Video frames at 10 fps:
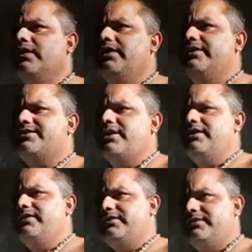it is
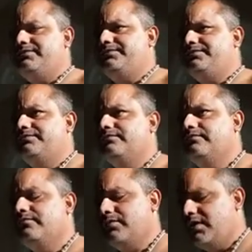clear.
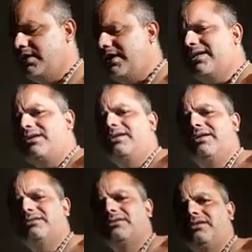And
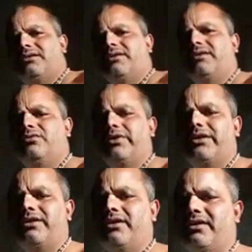unless and until we
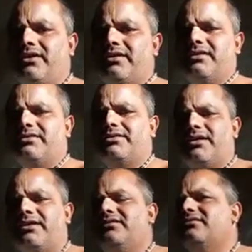really
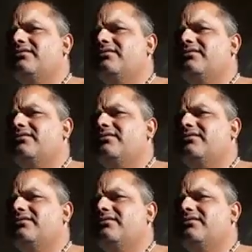understand